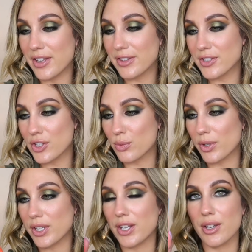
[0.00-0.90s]
I think this is
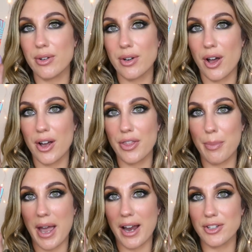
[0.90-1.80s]
really cute on the
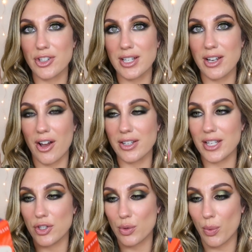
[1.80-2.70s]
packaging. On
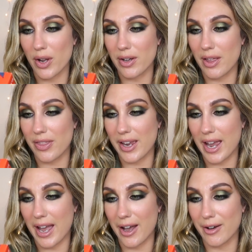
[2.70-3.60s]
each one they
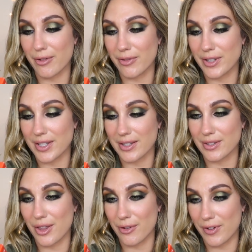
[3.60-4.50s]
have, it
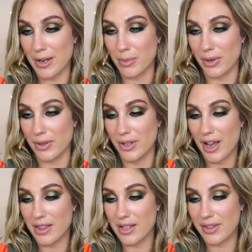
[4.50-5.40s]
says the Fable,
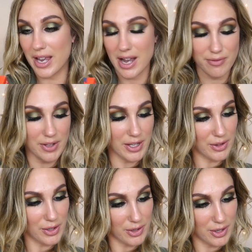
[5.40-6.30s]
and then they have like a
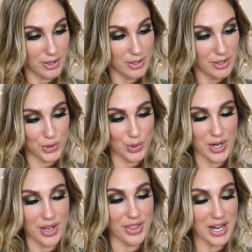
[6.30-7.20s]
little
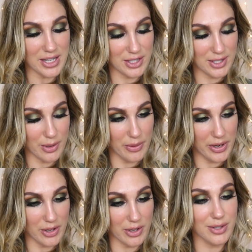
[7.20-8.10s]
story. That is so
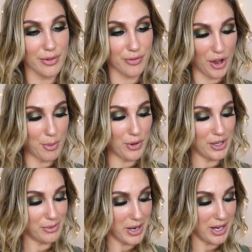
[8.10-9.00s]
cute. So Fable
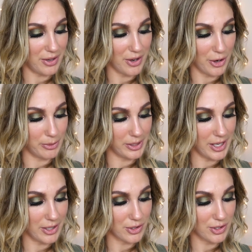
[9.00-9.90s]
and Mane, oh my
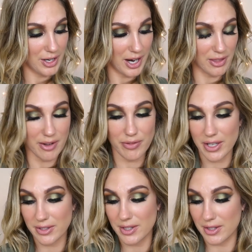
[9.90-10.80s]
gosh. I love
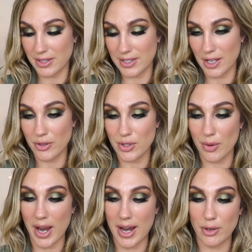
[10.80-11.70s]
this. This is
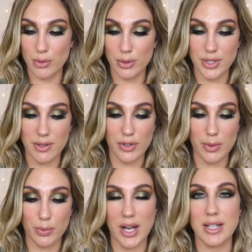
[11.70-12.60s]
also a
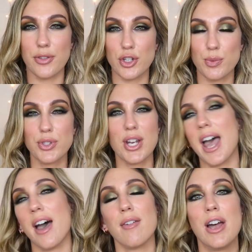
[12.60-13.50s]
cruelty-free brand, and they're supposed to
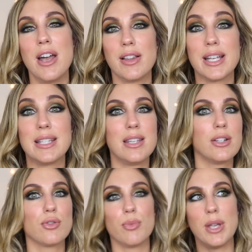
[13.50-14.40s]
have like
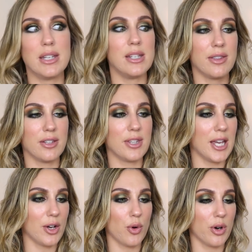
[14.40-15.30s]
secrets from India that
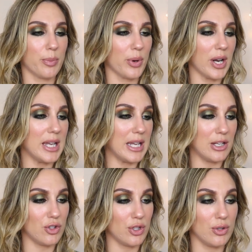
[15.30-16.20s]
they incorporate
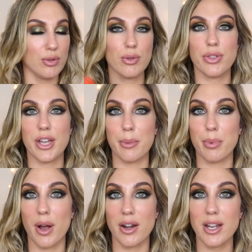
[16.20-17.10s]
into their
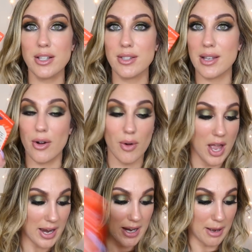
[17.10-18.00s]
products. So
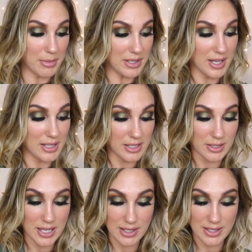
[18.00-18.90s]
hey, I'm excited
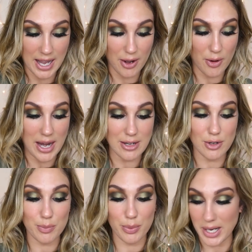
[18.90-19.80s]
to test out a
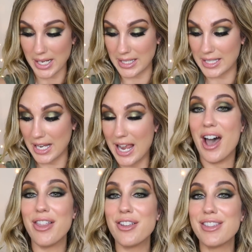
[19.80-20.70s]
new brand.
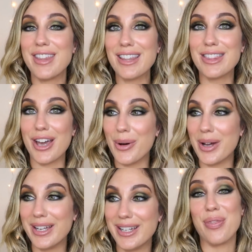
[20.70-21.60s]
Other than that though,
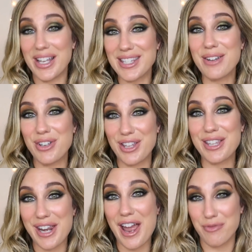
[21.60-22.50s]
that's
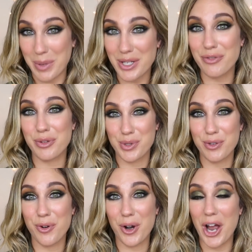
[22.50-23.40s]
everything that I have picked up from
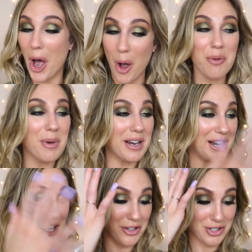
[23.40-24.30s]
Sephora. Oh my
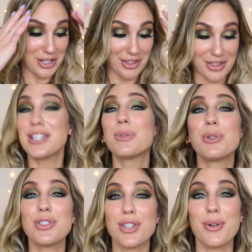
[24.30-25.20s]
gosh, this
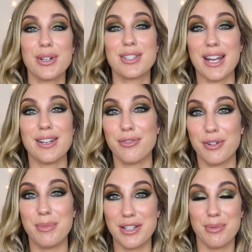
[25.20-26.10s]
was so exciting
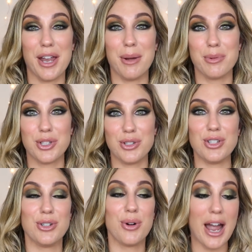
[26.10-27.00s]
for me to be able to
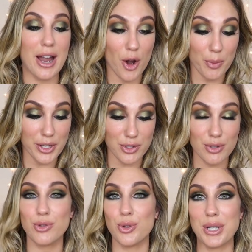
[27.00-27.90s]
do. I hope that
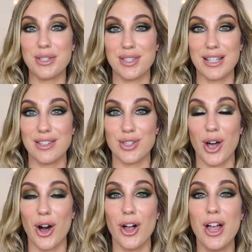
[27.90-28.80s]
you enjoyed seeing this
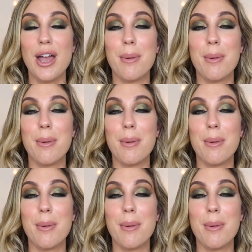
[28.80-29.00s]
haul.